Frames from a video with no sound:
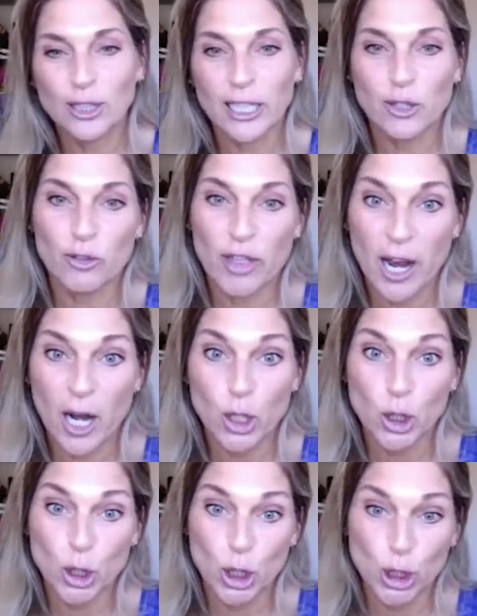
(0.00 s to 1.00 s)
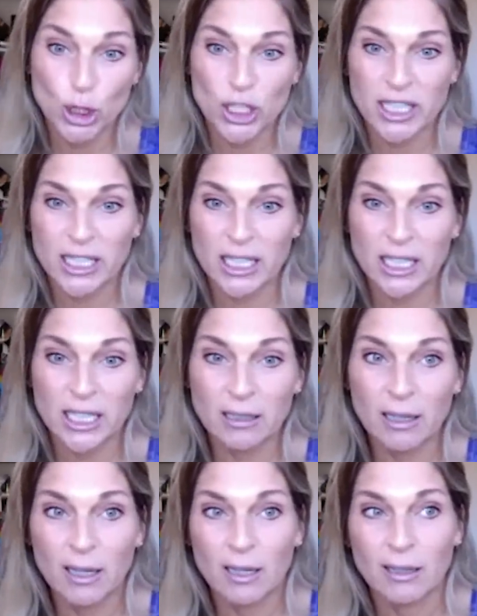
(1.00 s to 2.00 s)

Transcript: like you're there, you're nursing,